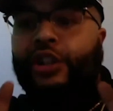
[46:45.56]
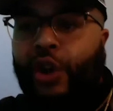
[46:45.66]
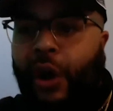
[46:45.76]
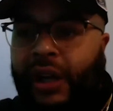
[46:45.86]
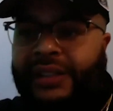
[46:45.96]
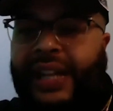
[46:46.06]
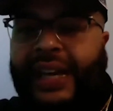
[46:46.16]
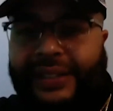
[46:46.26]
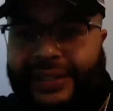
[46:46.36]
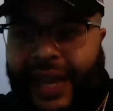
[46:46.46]
your targets like
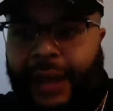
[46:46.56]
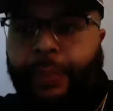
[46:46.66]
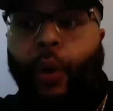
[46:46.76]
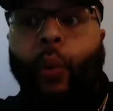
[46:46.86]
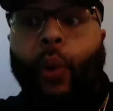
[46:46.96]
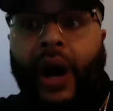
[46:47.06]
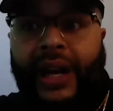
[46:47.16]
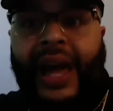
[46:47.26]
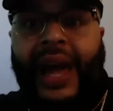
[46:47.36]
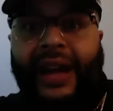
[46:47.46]
a sniper,
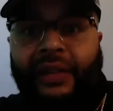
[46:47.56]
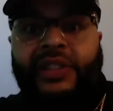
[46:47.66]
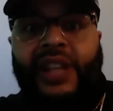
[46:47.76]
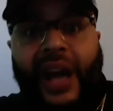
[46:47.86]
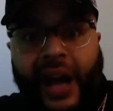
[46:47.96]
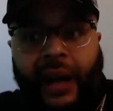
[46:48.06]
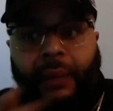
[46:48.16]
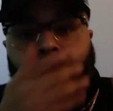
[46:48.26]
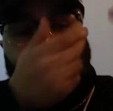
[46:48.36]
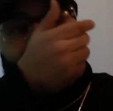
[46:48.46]
one at a time.